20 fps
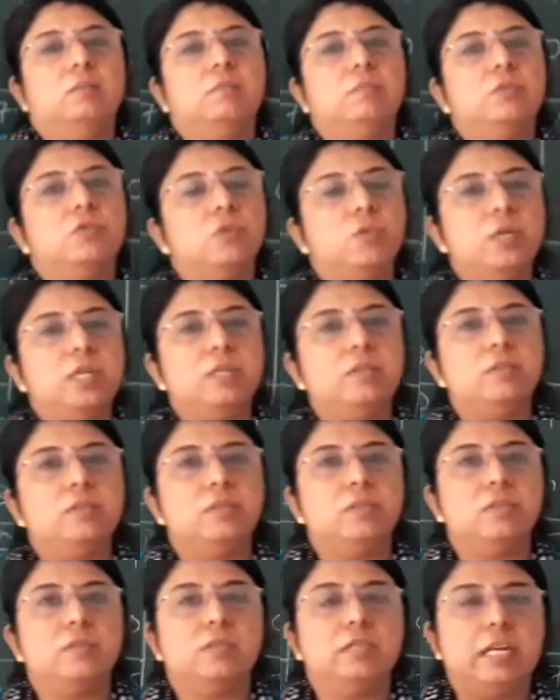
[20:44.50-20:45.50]

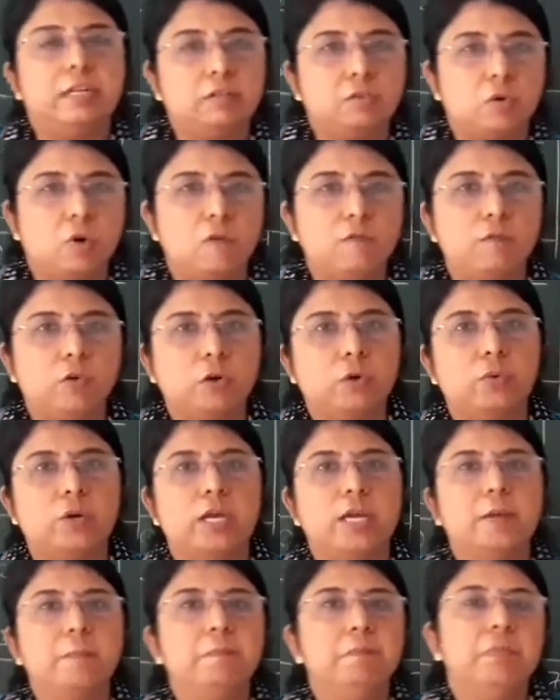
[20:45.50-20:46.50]
Students, that's all for
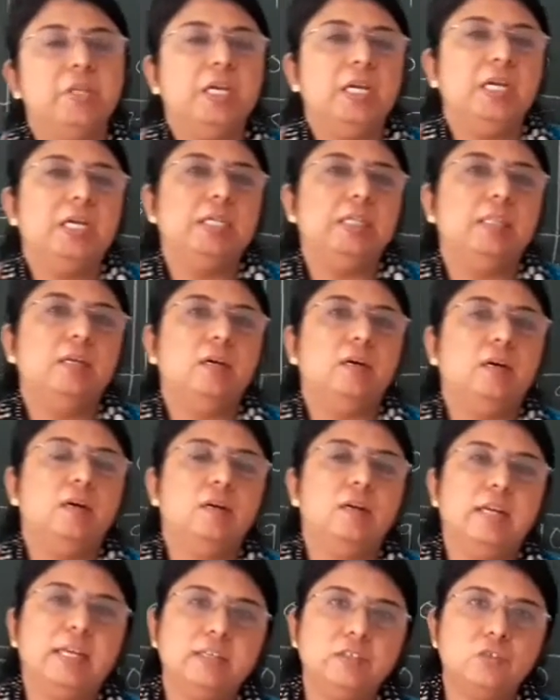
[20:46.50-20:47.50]
today. In the
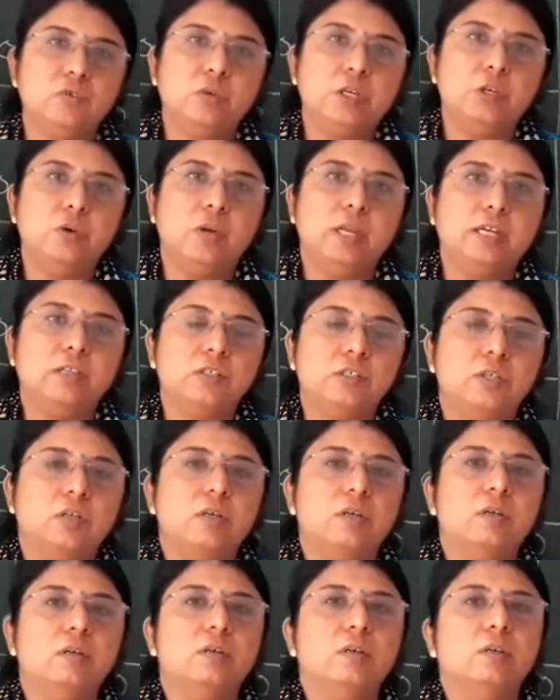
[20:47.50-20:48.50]
next video
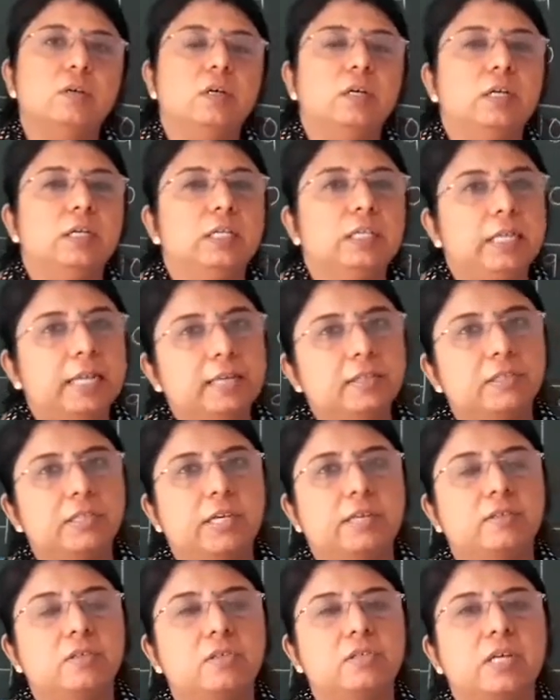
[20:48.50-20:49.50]
lecture, next
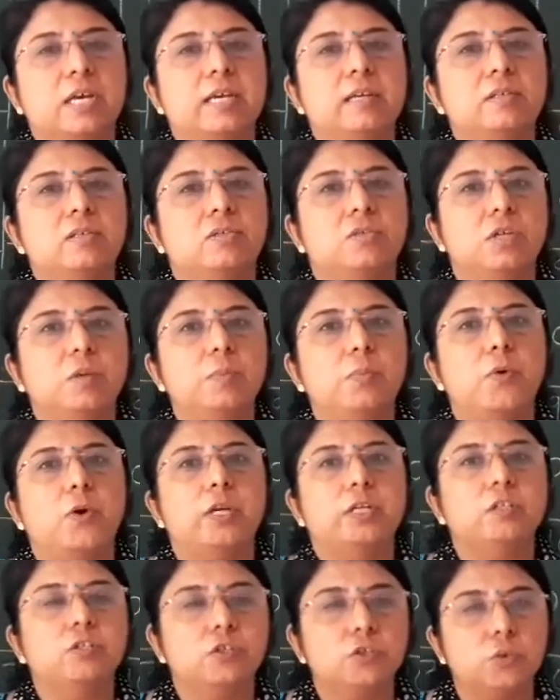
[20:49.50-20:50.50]
exercise
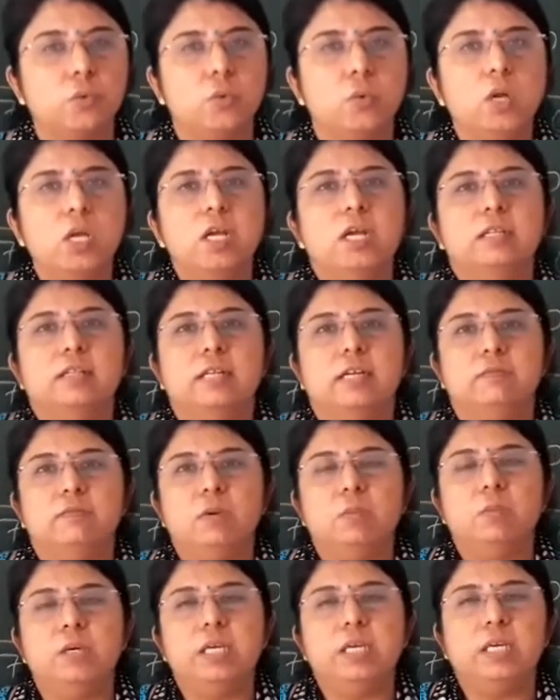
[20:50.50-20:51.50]
3.2, that
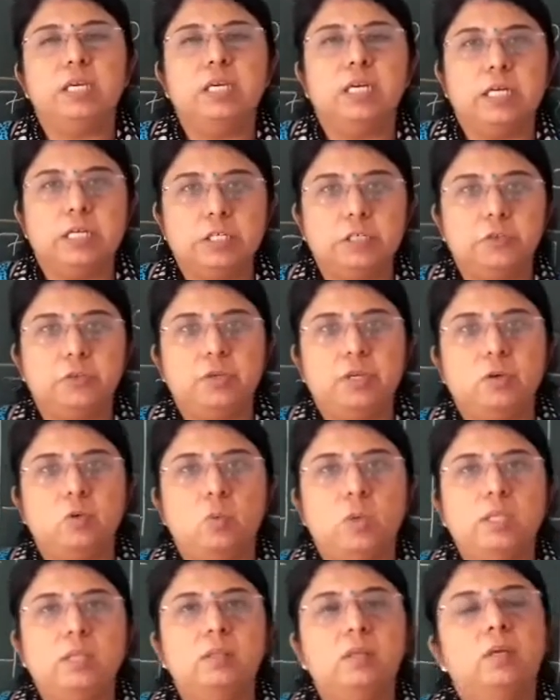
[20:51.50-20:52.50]
will be continuing
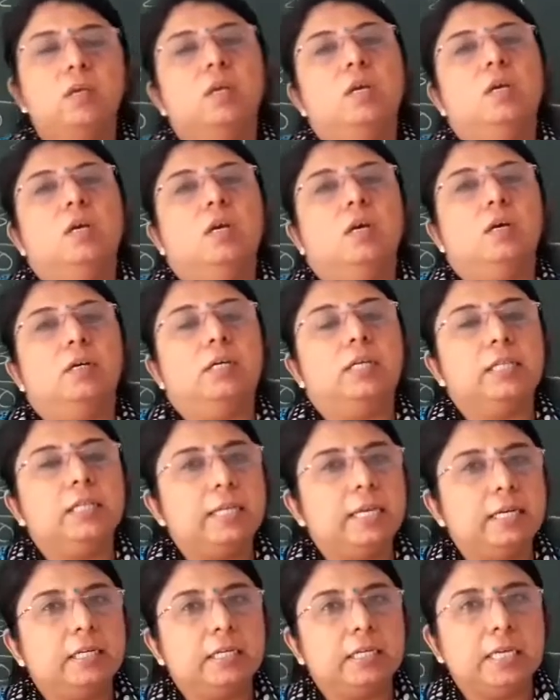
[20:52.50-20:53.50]
with. Till
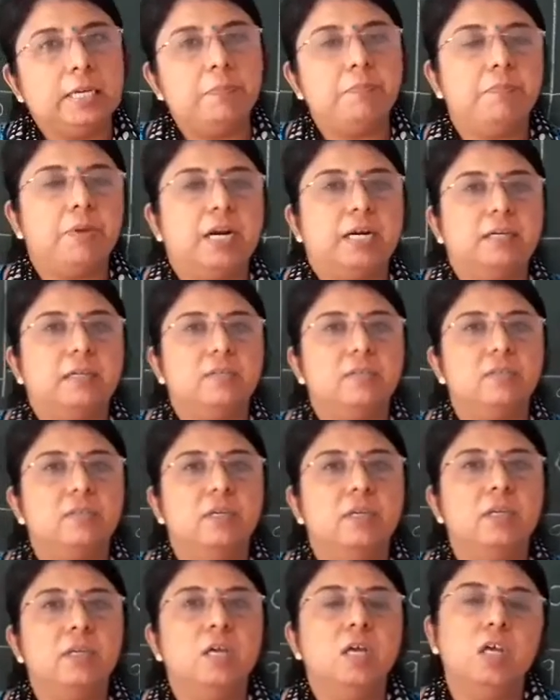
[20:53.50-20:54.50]
then, keep
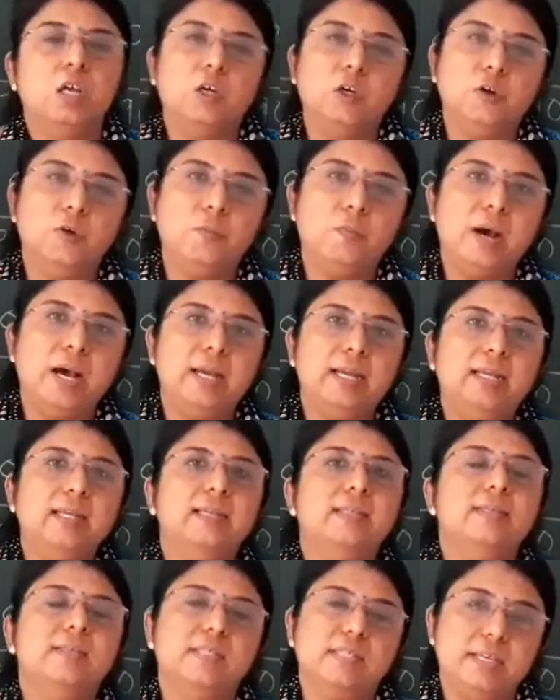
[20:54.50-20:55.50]
practicing. Goodbye,
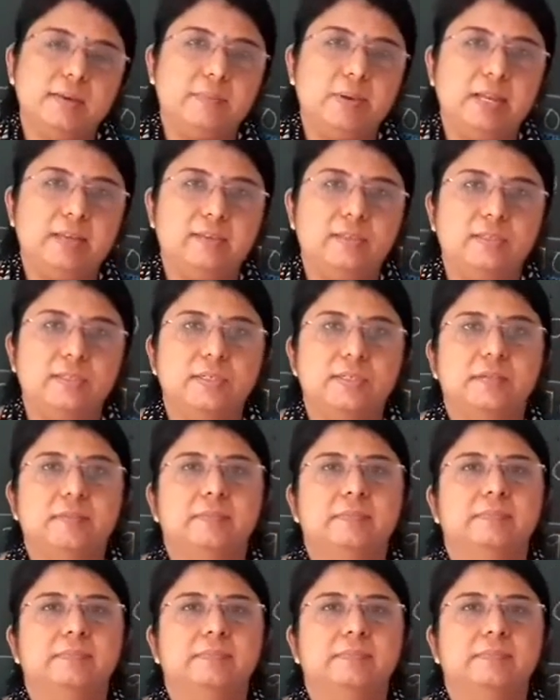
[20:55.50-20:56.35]
stay blessed.